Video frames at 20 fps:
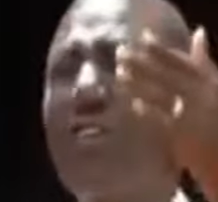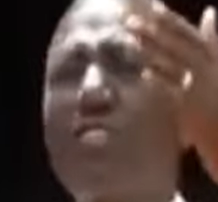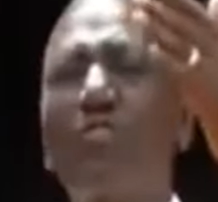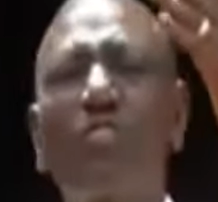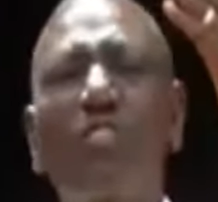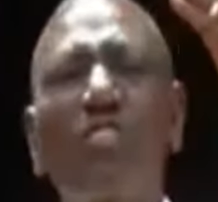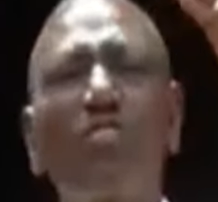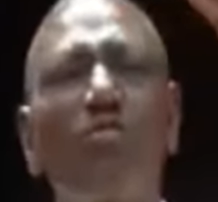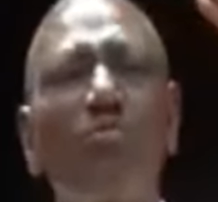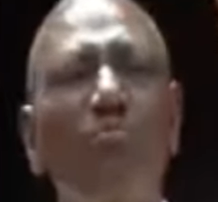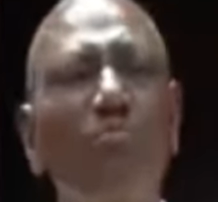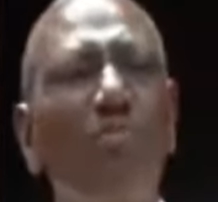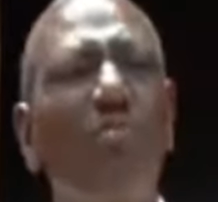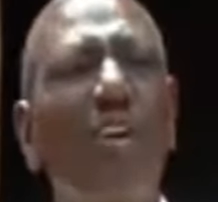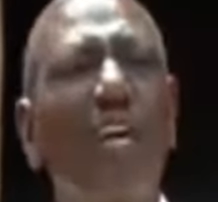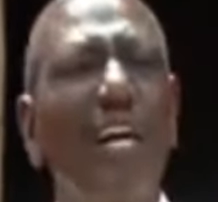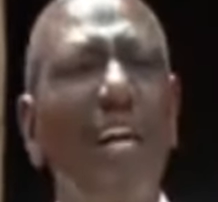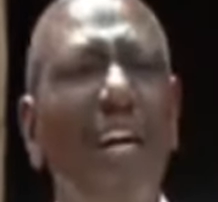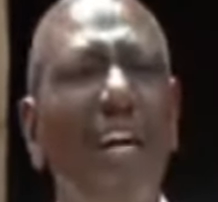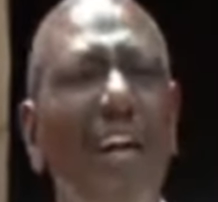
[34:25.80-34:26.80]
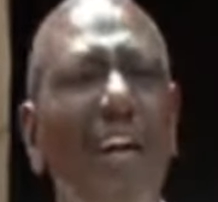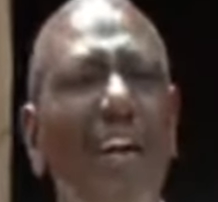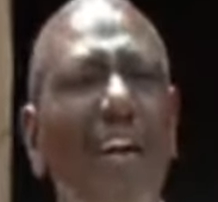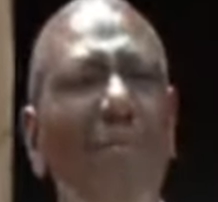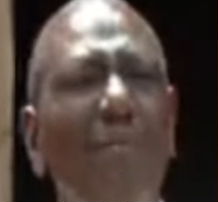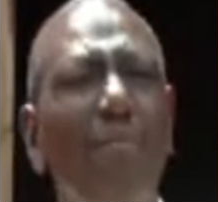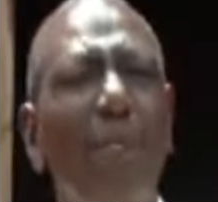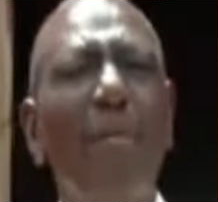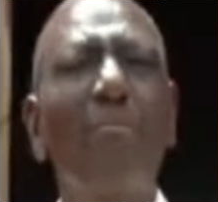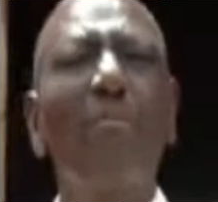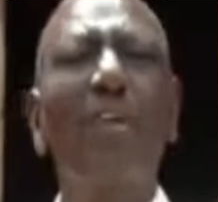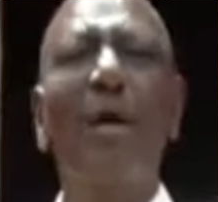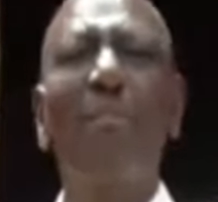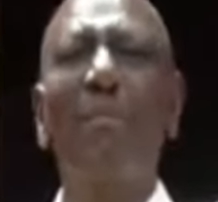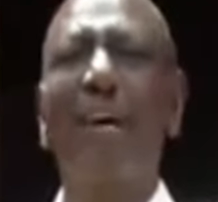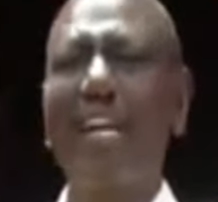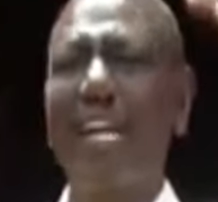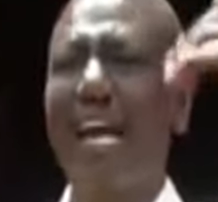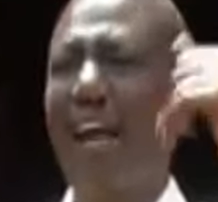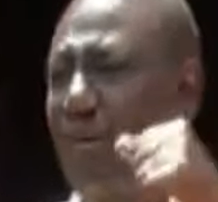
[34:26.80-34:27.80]
Tumekuwa tukisumbuka
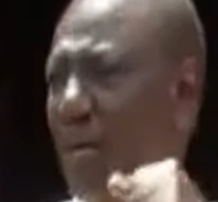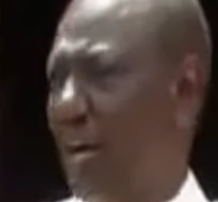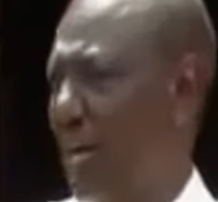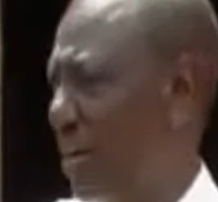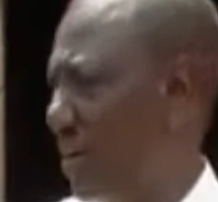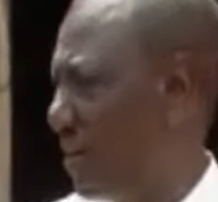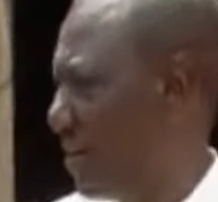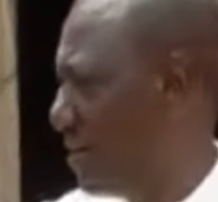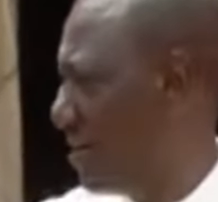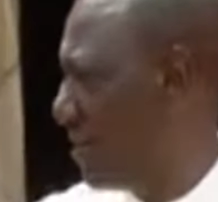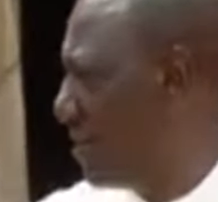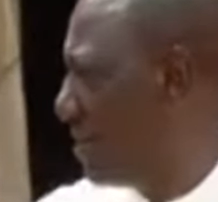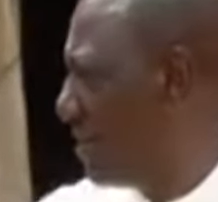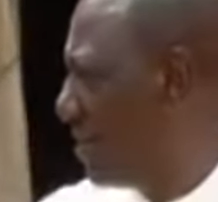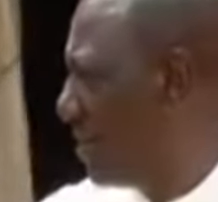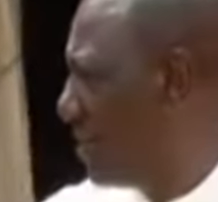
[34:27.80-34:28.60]
mambo ya madawa.